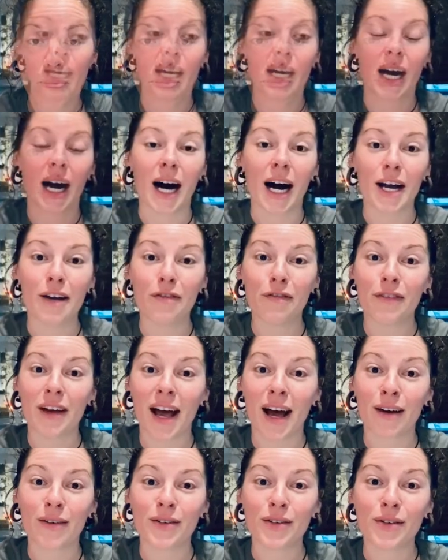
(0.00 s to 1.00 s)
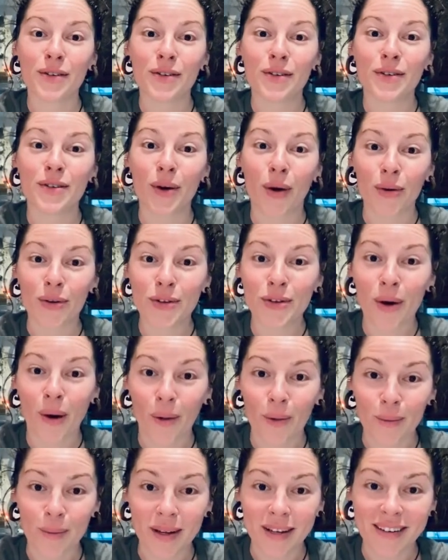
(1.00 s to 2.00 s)
I found Don
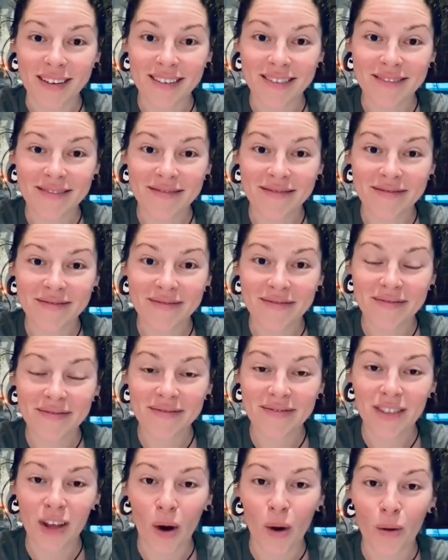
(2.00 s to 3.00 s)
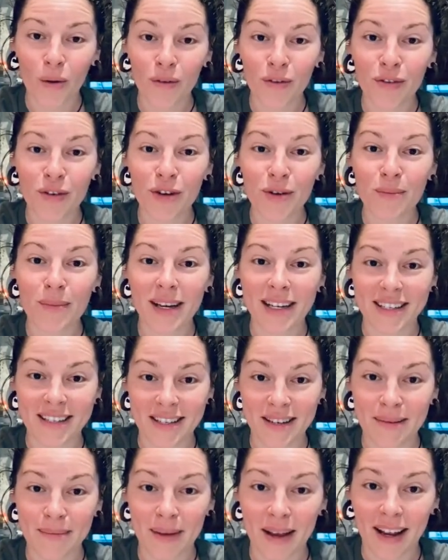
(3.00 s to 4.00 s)
Tolman, the whole food
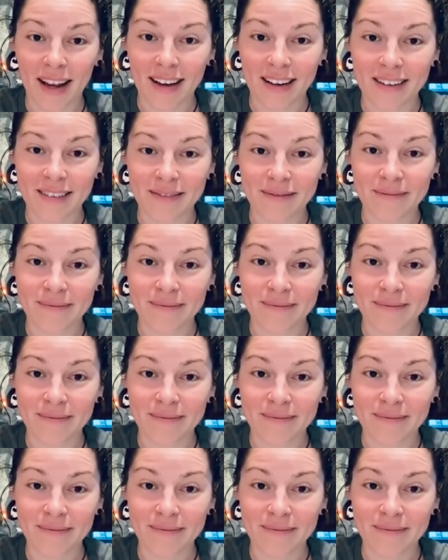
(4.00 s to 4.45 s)
medicine man,